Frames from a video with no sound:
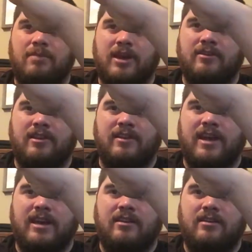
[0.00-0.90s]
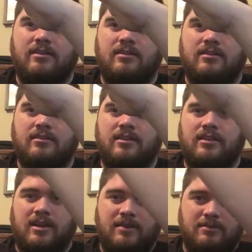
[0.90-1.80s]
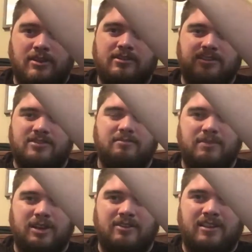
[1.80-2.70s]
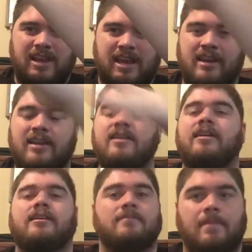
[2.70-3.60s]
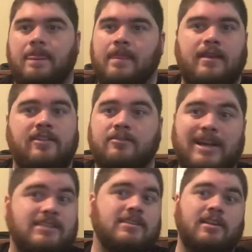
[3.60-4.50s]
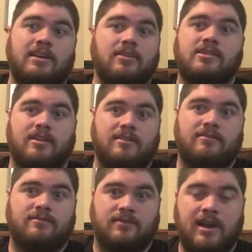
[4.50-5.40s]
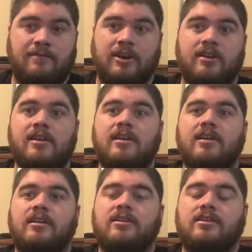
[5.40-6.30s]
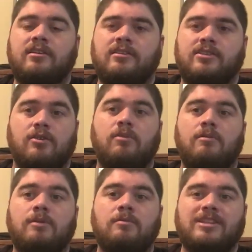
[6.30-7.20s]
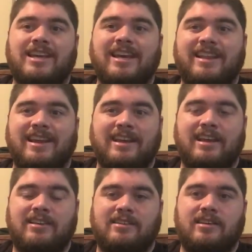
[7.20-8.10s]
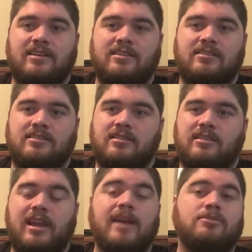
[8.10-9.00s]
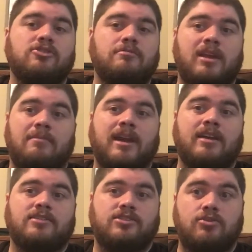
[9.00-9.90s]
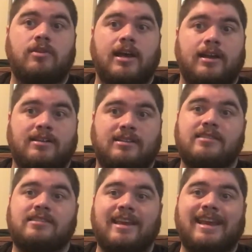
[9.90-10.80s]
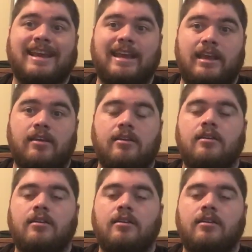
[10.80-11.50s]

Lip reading: bigger than that. And then it keeps going, so there's something bigger than that. And this basically goes on forever. So what we would say in that case is the absolute min and max do not exist, D and E,